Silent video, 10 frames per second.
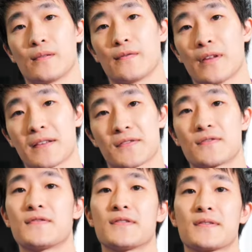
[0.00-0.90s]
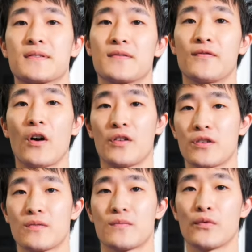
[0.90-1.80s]
Flat surface
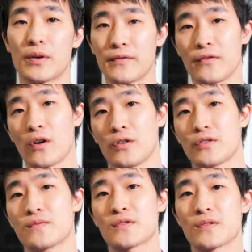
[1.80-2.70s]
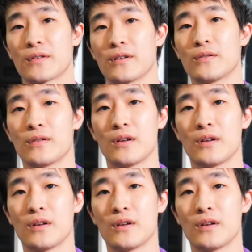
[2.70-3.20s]
volume, wooden volumes, and